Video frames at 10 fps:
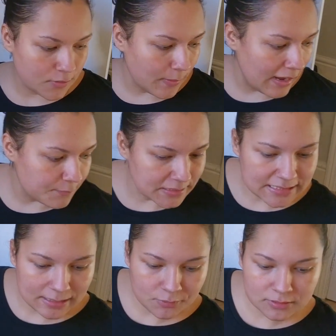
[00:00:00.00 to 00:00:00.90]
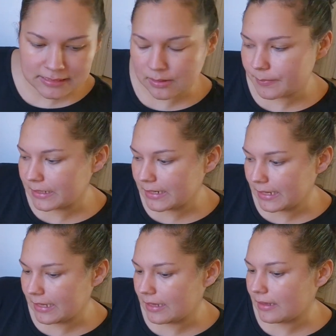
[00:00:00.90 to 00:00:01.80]
So I have my Time Hotel bin
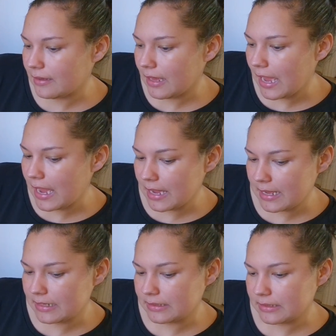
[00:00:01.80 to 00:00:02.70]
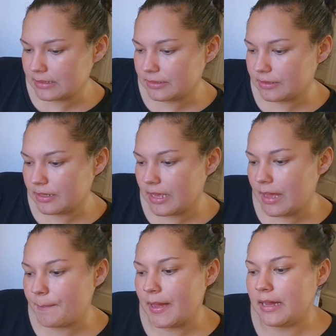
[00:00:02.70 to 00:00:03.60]
here and
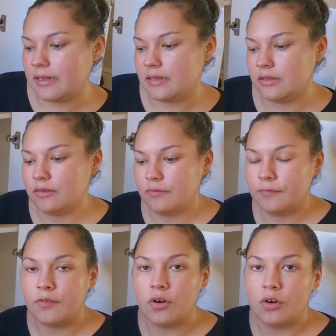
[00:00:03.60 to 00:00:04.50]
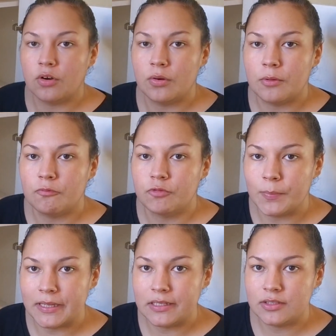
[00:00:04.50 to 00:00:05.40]
a bag for
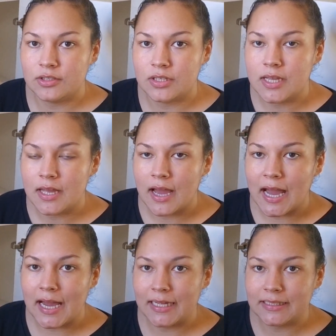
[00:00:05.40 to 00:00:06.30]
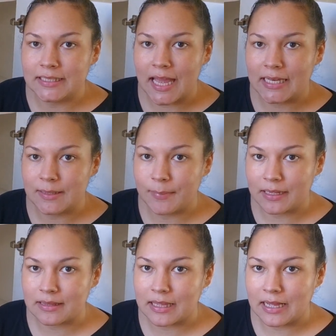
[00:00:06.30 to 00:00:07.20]
rubbish, and any
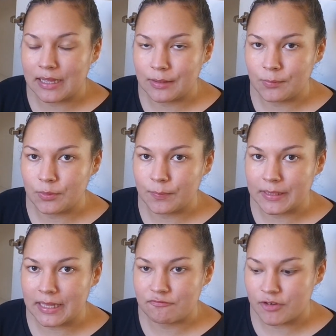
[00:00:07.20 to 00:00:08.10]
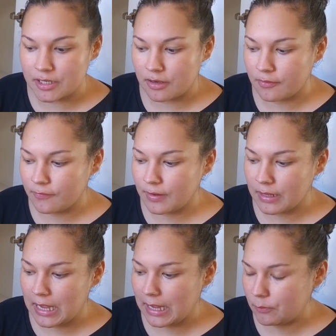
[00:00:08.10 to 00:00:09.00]
bags that I will be getting rid of
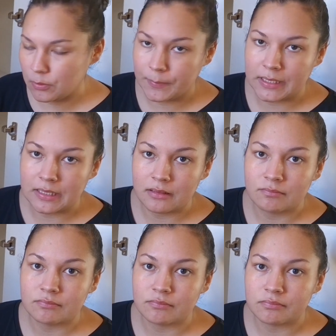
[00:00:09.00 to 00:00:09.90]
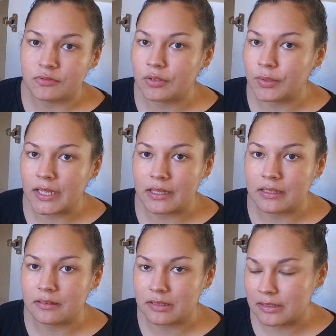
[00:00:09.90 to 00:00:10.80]
I will be
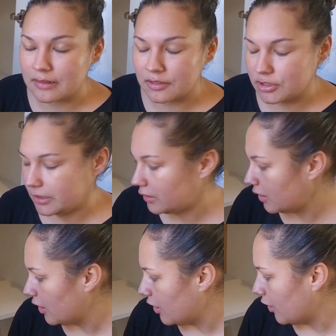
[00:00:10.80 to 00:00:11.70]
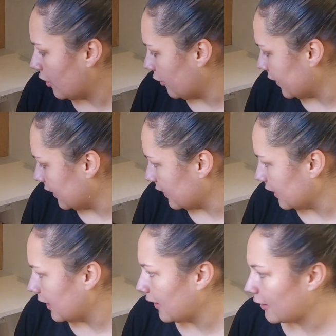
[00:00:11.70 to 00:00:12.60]
donating, de-stashing or
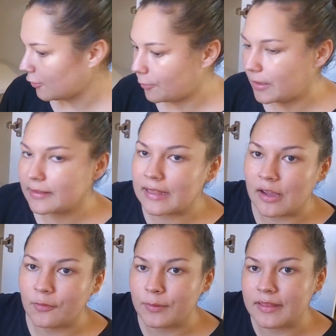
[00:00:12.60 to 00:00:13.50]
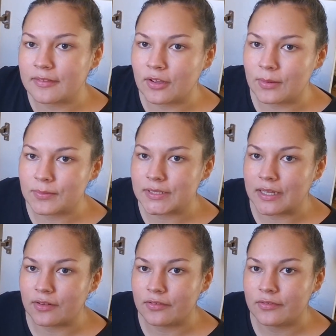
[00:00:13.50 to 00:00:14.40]
anything like that. So I'm going to start off with this top
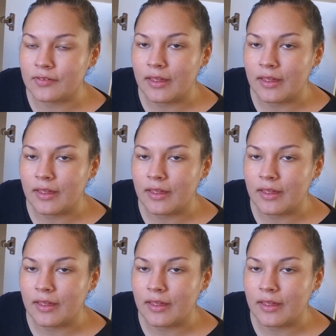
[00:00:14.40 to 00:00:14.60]
shelf.